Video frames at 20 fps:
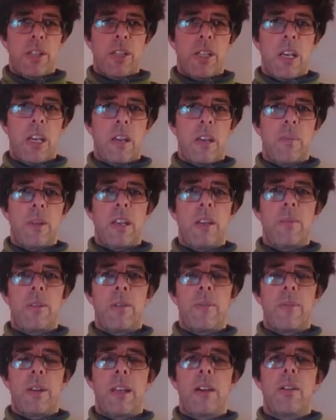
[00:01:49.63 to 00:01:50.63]
same any
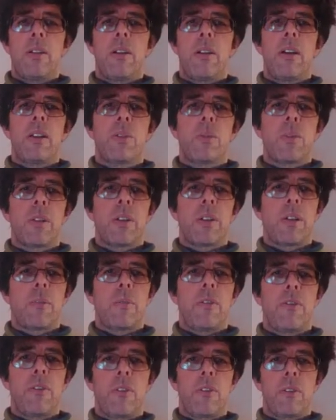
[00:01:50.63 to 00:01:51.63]
moment now as what it did
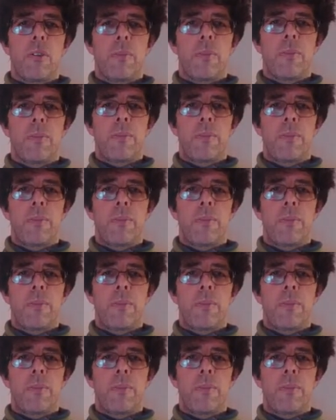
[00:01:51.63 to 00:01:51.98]
before.